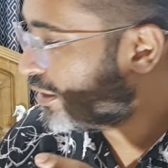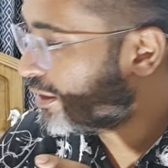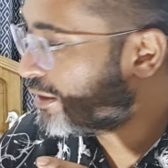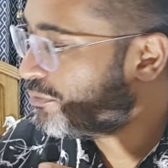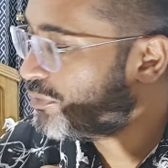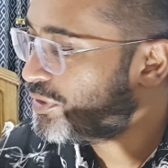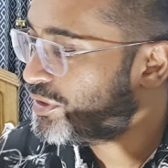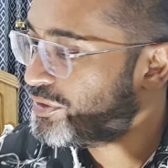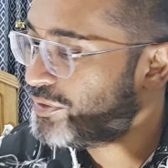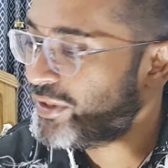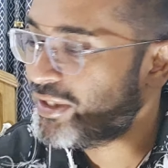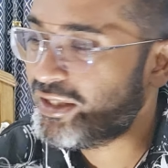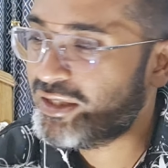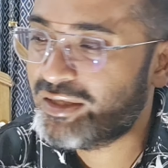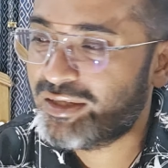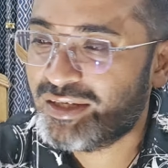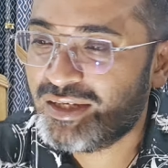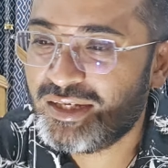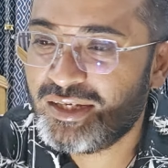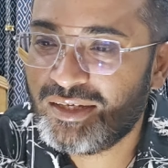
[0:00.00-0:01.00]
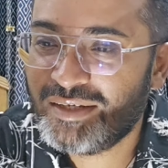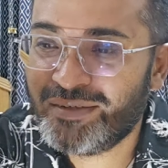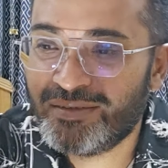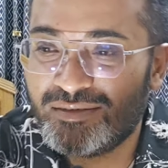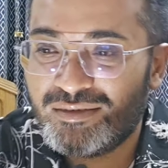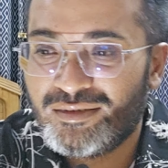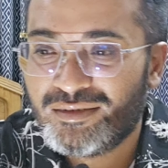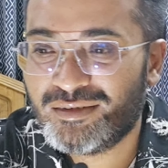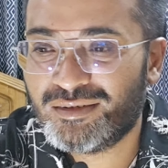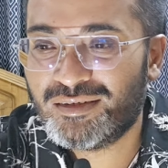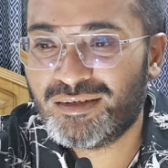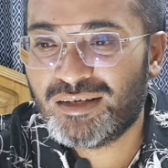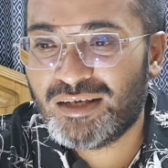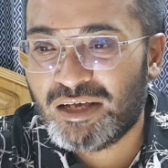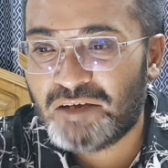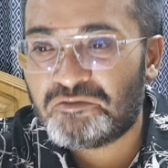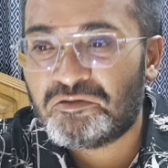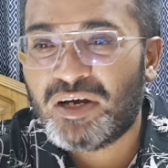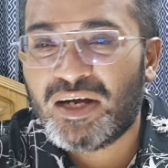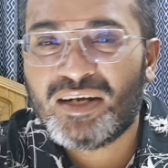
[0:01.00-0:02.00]
Number three is
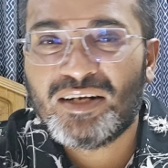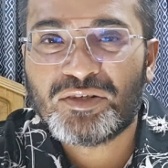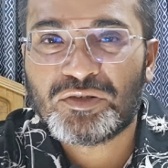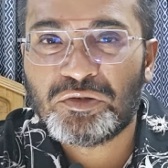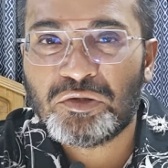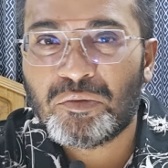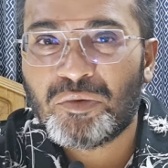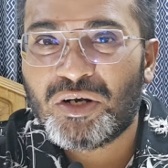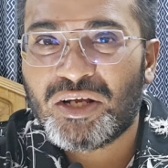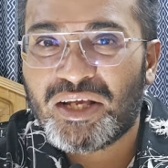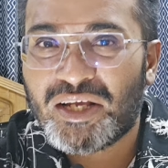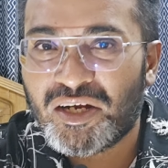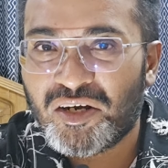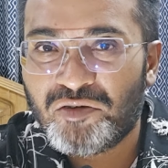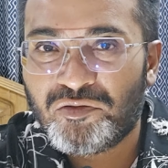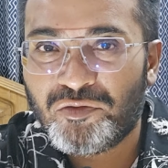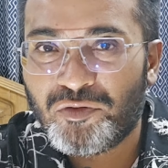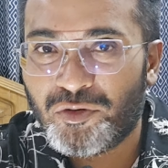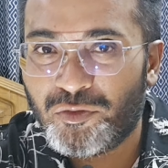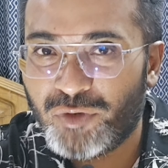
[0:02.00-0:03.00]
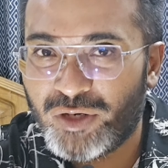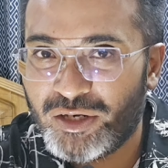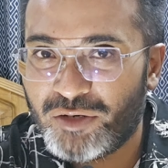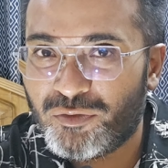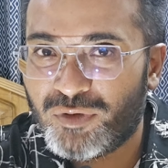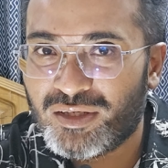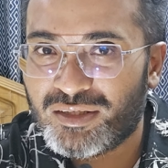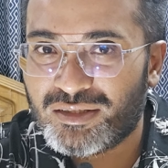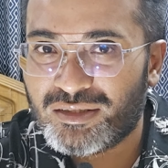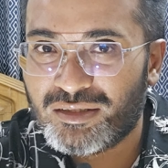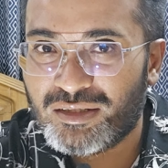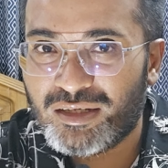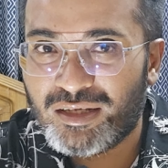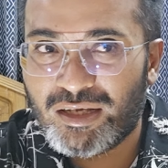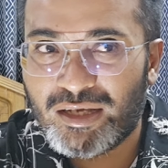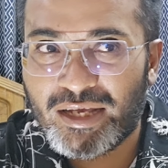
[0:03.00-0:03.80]
a fragrance nobody cared for when it was